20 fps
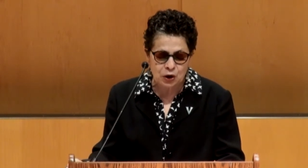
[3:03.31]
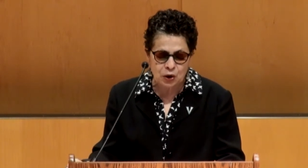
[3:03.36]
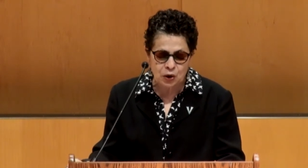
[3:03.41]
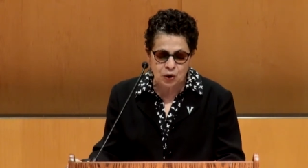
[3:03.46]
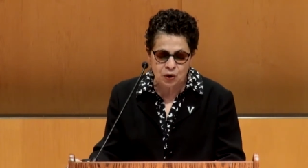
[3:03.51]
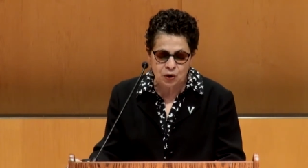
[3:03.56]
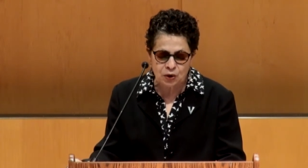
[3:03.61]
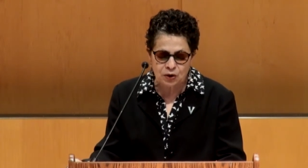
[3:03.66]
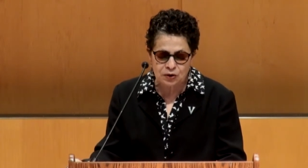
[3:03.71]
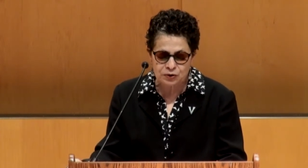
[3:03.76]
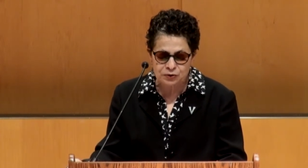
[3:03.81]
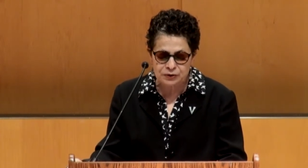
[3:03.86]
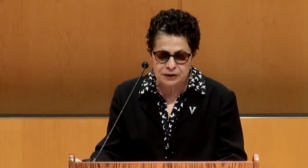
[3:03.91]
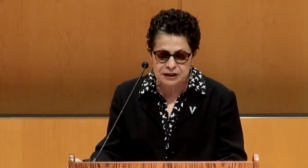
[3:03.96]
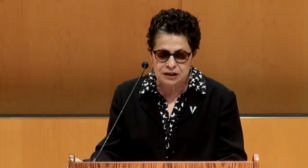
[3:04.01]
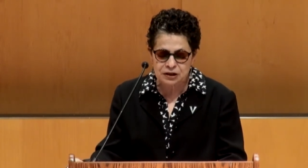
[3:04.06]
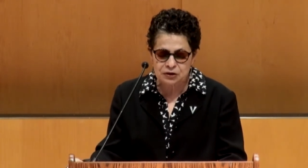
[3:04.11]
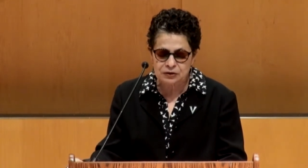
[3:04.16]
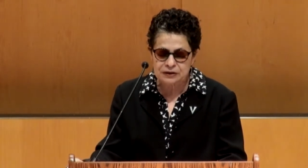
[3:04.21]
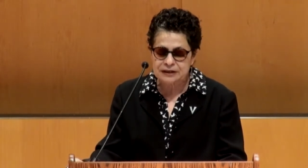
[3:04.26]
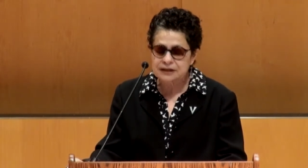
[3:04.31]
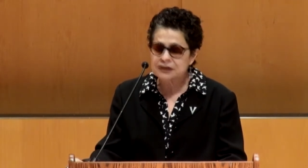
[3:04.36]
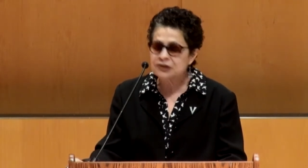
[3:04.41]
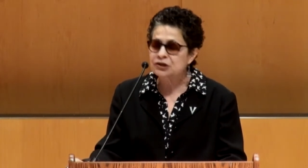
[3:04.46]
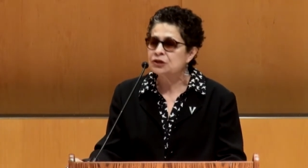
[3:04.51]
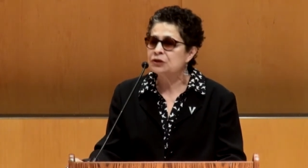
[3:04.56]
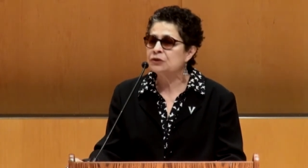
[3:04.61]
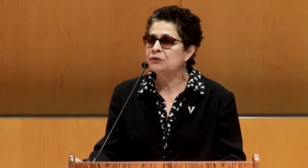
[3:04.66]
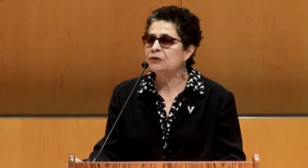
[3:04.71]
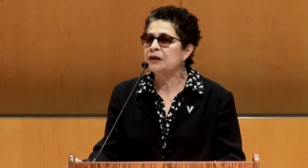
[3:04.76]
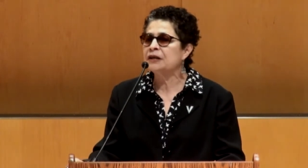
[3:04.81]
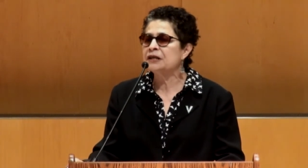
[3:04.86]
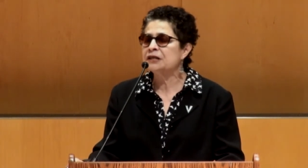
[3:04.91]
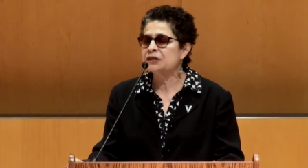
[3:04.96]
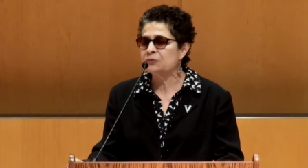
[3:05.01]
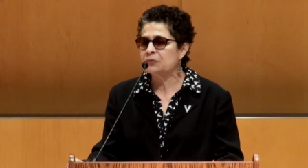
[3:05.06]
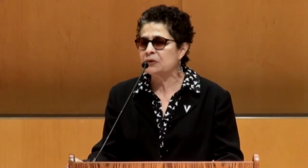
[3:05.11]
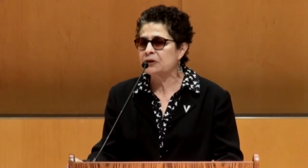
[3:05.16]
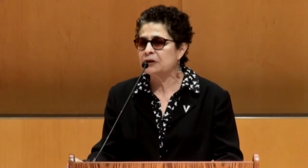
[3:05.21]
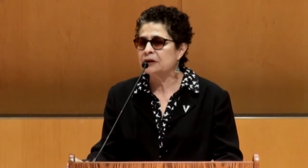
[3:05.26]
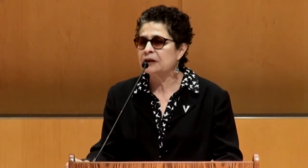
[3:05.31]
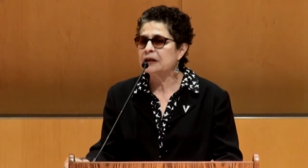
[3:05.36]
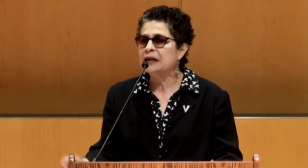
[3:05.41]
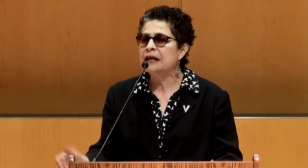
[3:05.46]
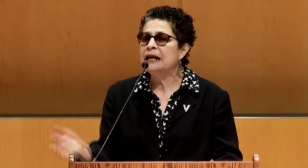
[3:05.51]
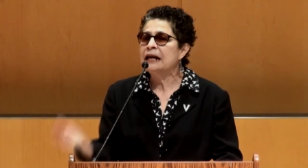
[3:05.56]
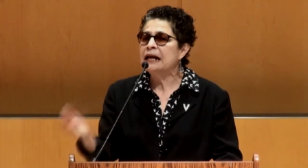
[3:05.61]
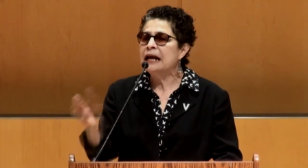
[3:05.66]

whole critical issue on his work.